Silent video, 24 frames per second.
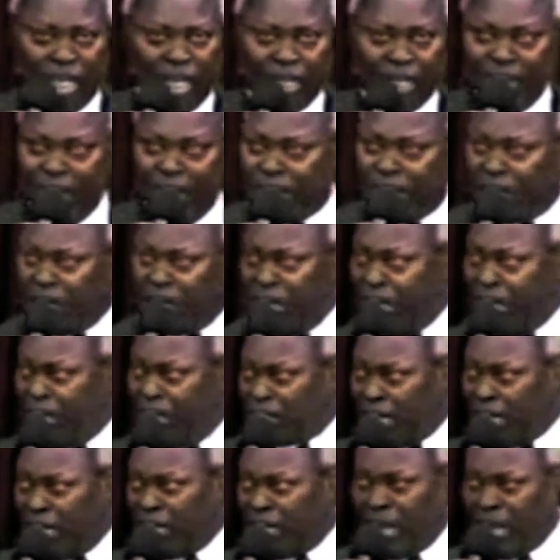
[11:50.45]
he
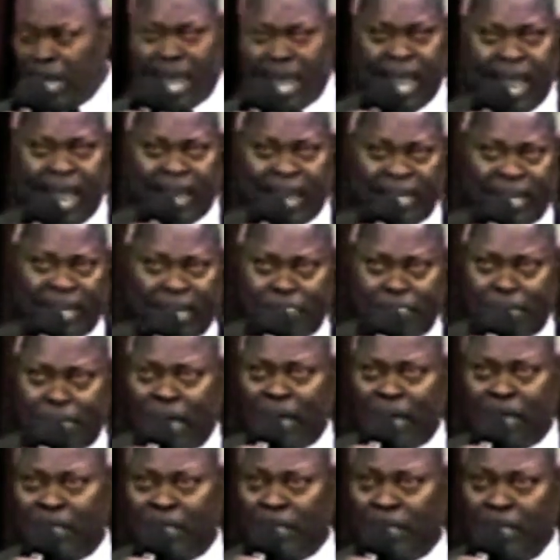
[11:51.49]
created Adam
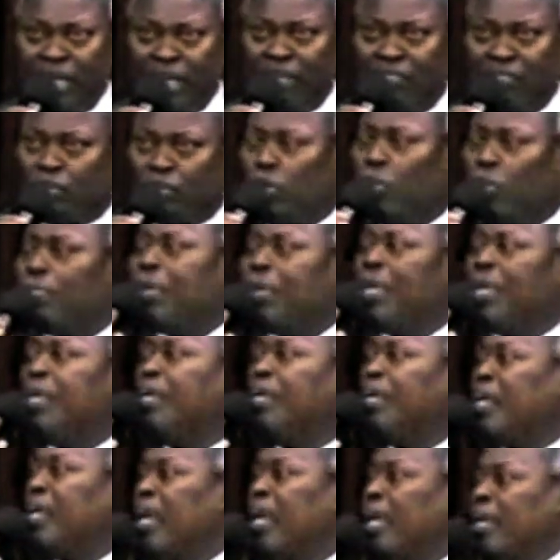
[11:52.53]
and Eve to
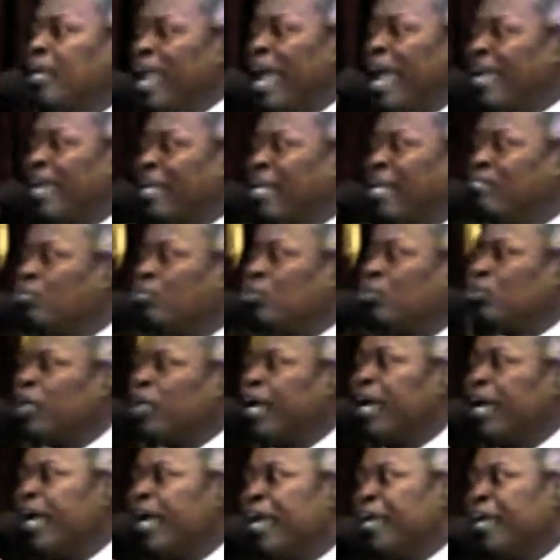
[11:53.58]
be like
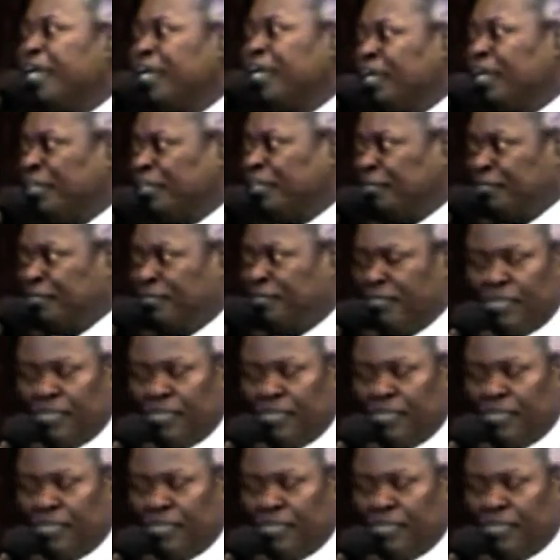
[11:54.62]
himself.